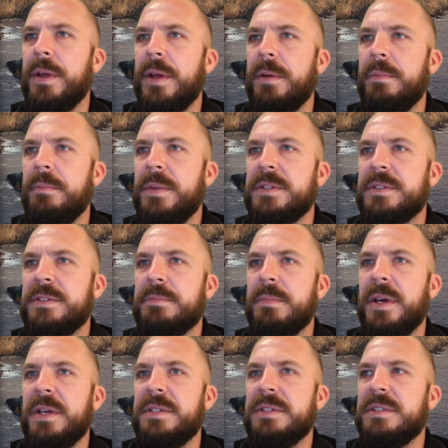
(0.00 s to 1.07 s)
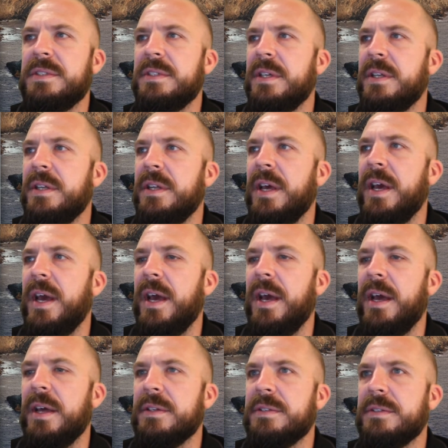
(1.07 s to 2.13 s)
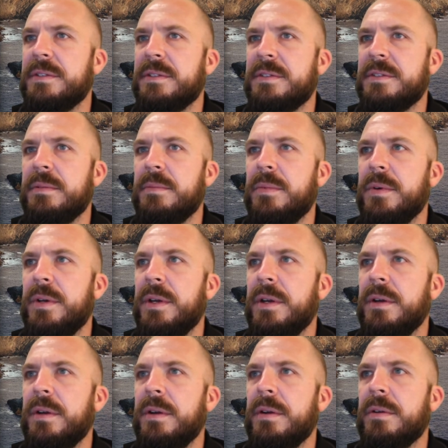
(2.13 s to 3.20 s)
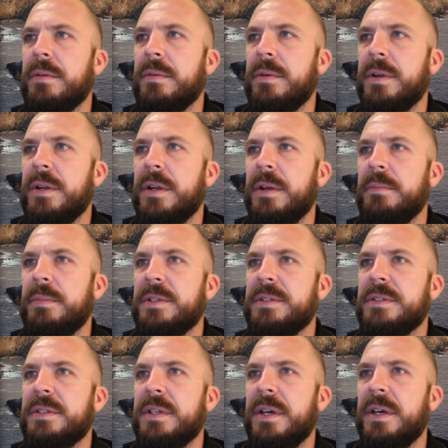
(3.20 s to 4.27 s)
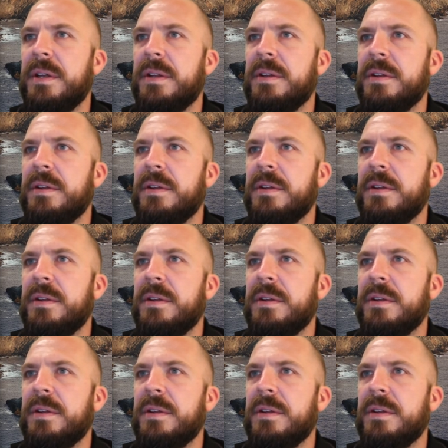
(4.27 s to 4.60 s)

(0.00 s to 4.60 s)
I missed my send at somewhere. Where did I miss that?